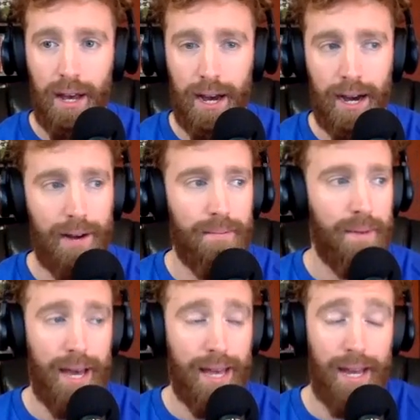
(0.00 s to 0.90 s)
Um,
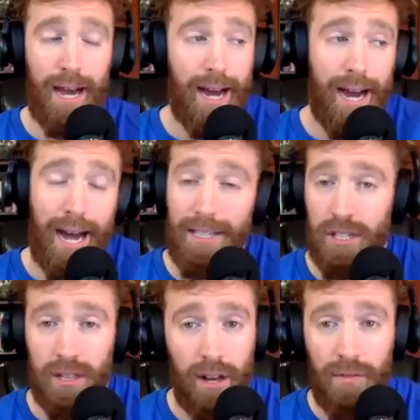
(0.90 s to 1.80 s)
and I, I, just
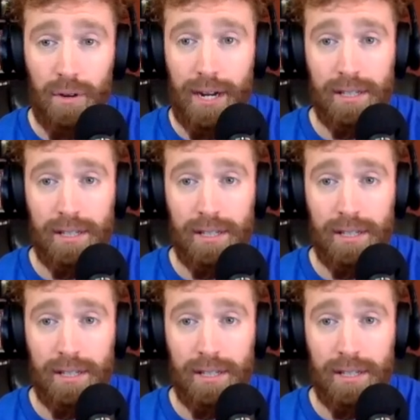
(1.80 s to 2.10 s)
love what I